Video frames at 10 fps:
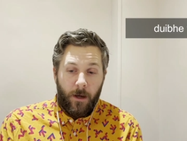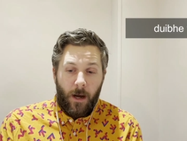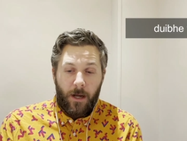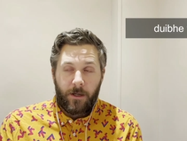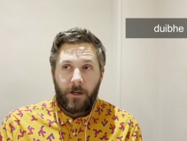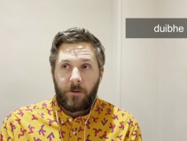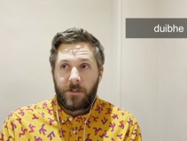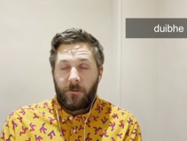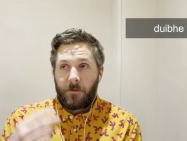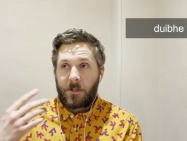and you can hear the
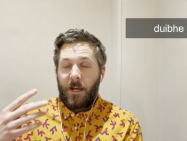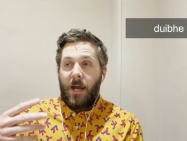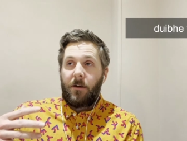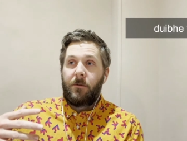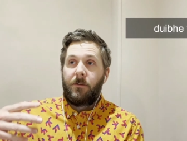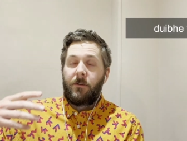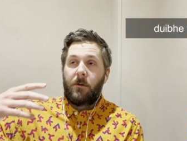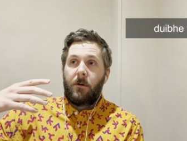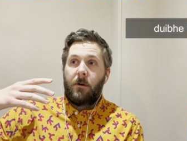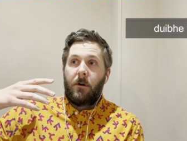difference again.
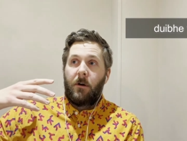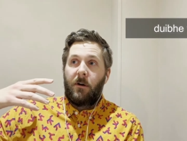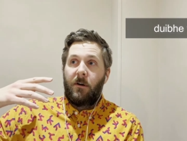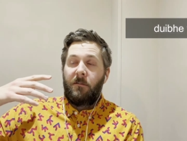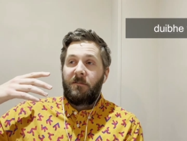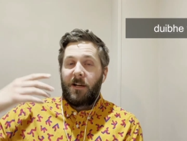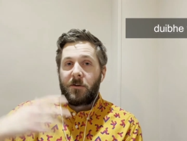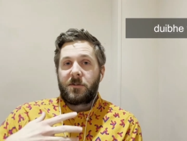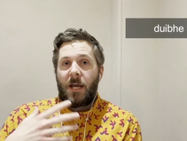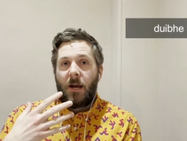The
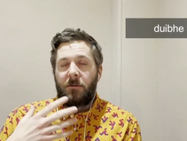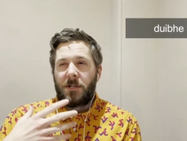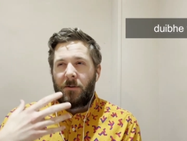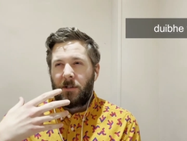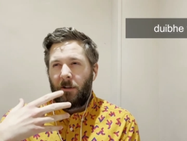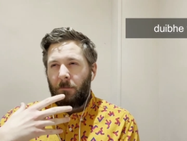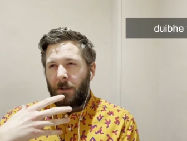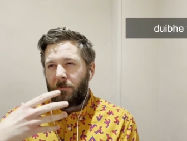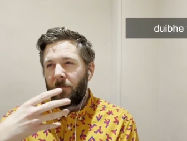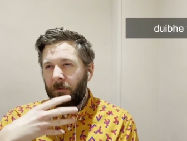velar sound sounds a little
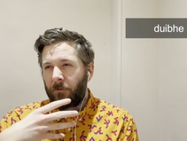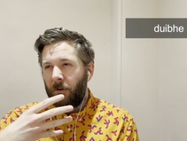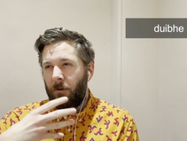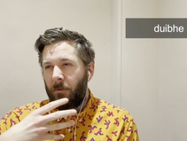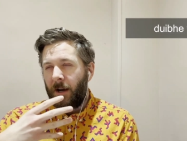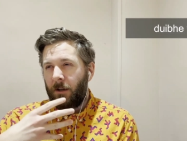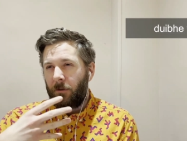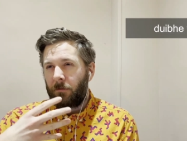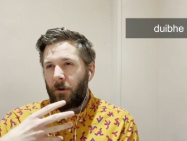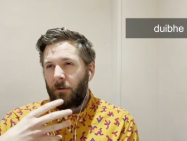bit further back in
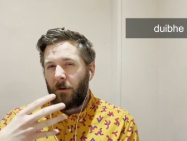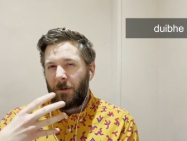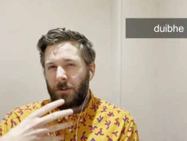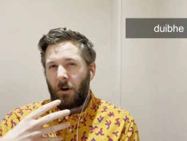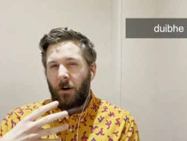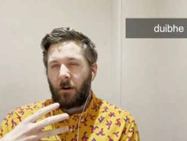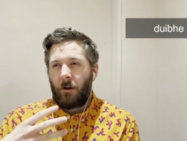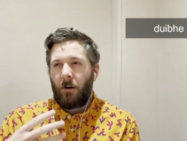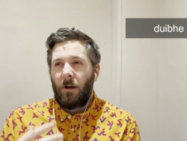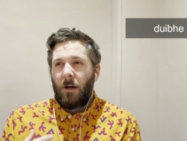your throat, a little bit
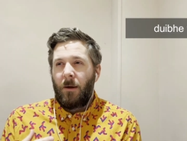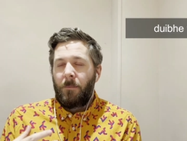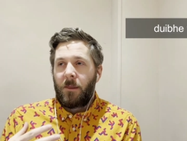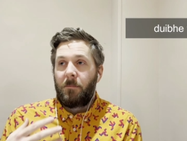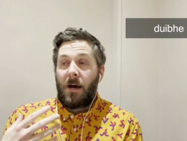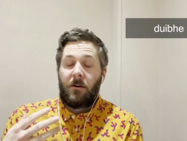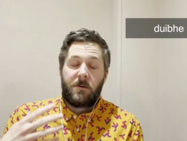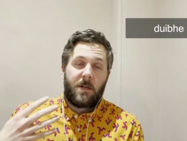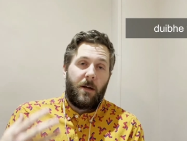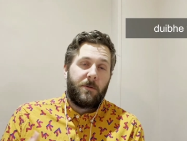darker, and the palatal
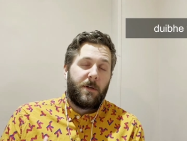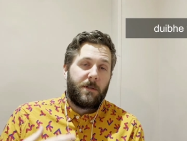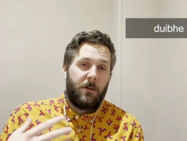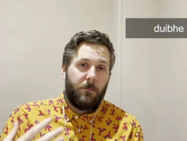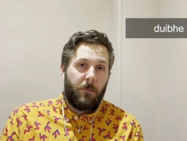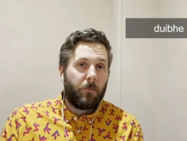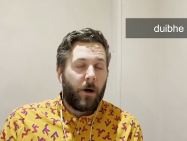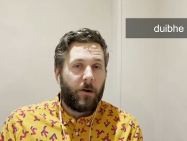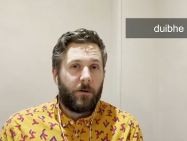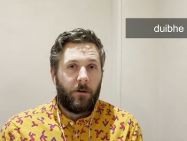sound sounds a little bit
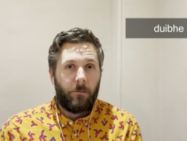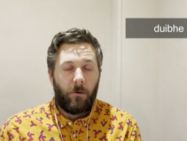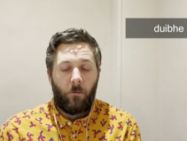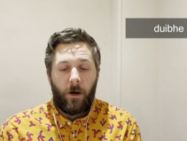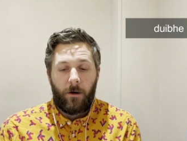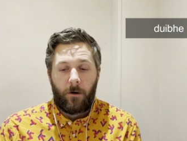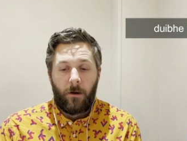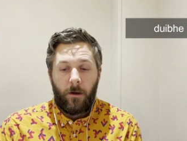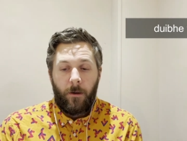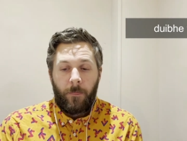brighter, a little bit wider.
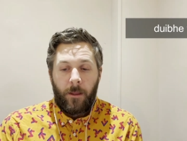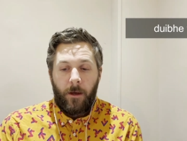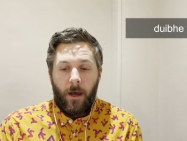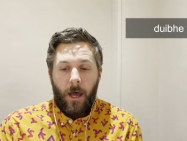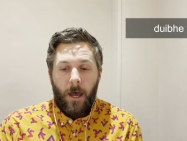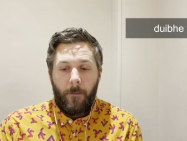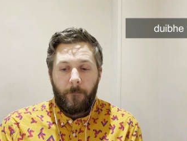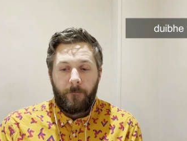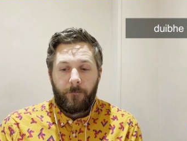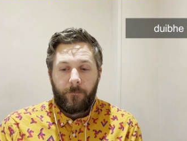And